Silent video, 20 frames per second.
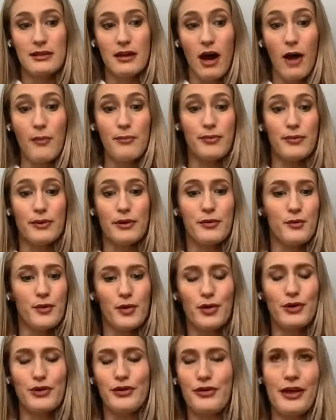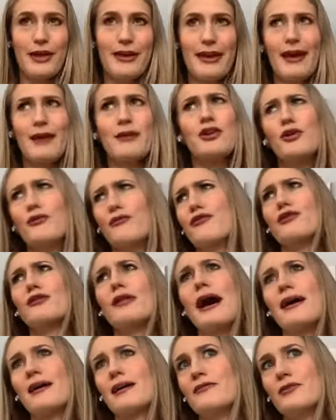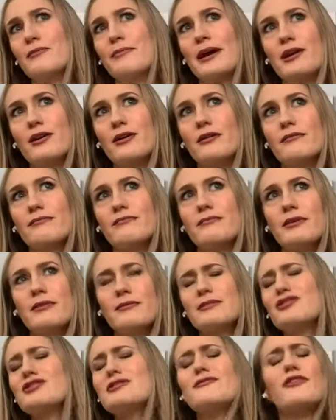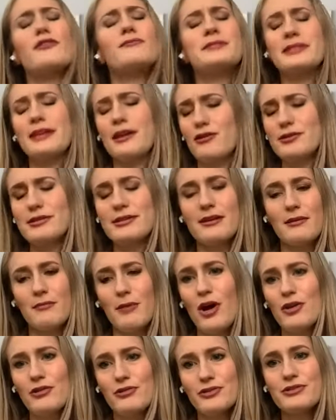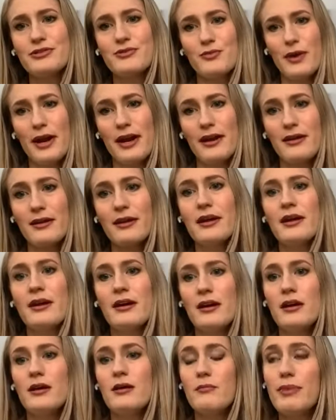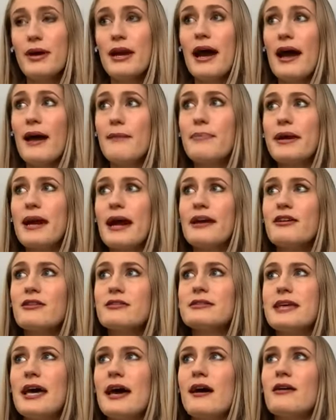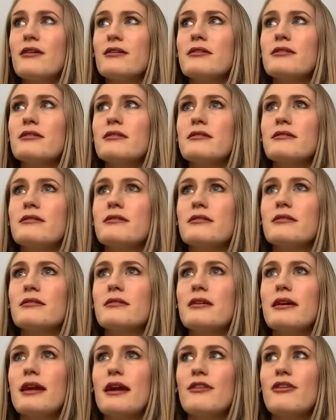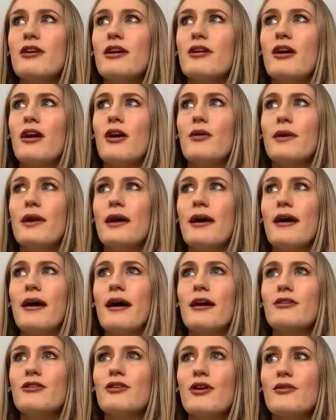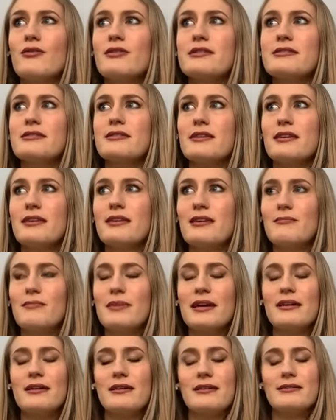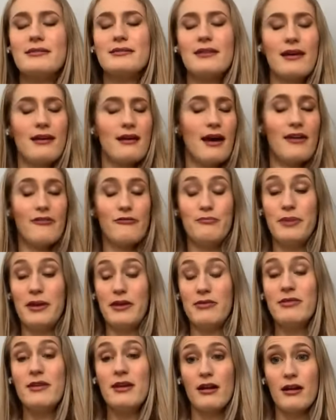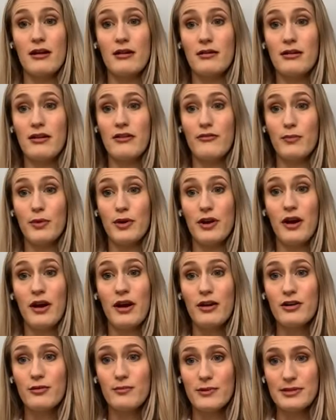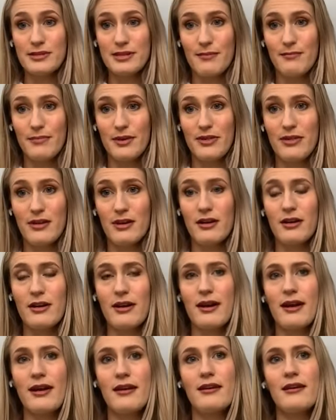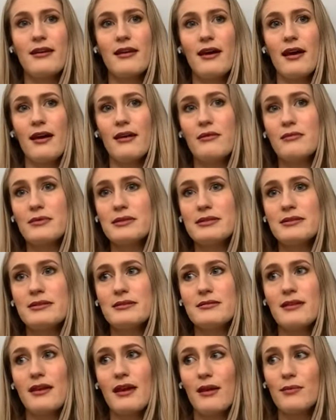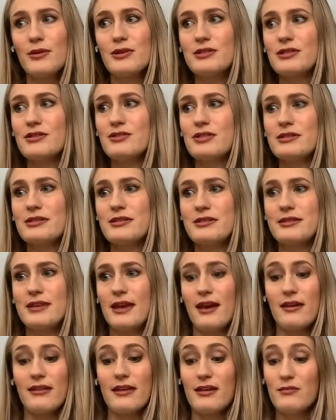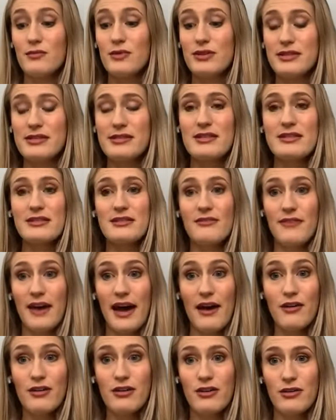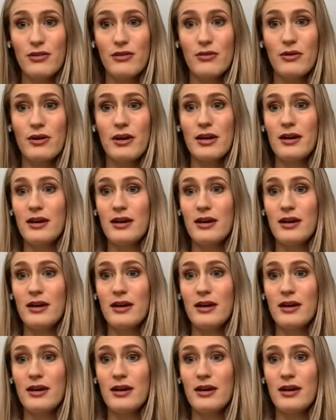opera world thinking, for lack of a better, just from scarcity models, right? But I could tell and I thought, oh yeah, I know this thinking because I've been there. I've 100% been there. And I was able to just say like, well, this is the value,